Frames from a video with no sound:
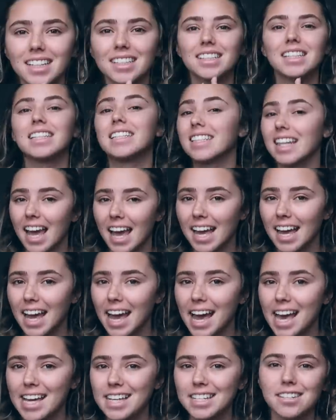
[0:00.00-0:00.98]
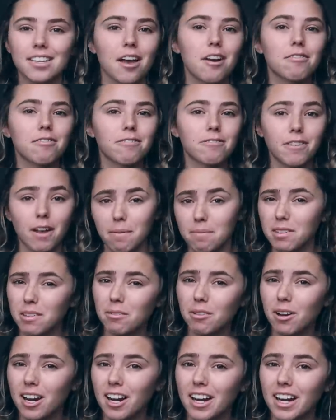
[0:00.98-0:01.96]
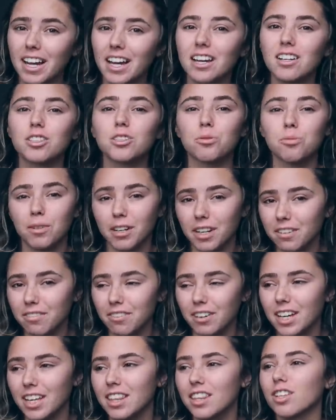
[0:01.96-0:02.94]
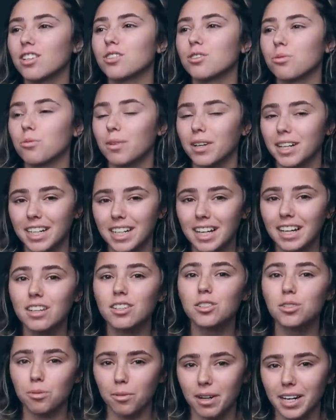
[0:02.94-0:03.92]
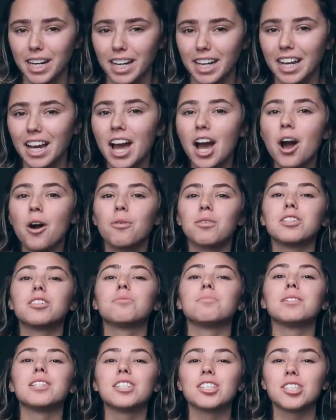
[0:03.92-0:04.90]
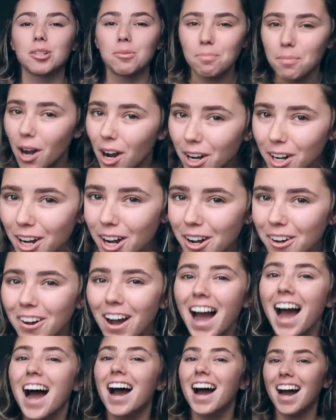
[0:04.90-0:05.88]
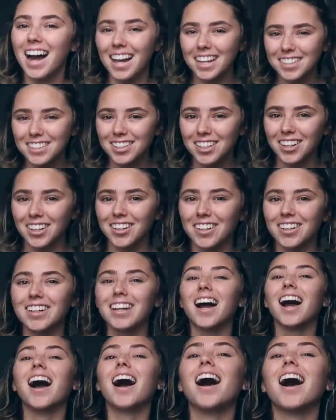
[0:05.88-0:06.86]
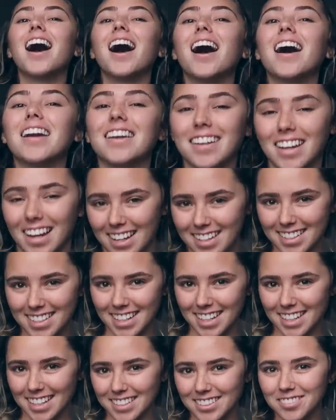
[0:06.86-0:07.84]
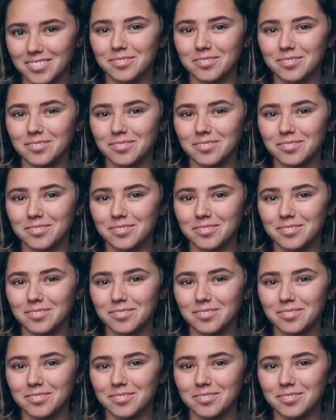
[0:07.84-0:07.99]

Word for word: Today is February twenty-fifth, twenty twenty, which means tomorrow I turn nineteen.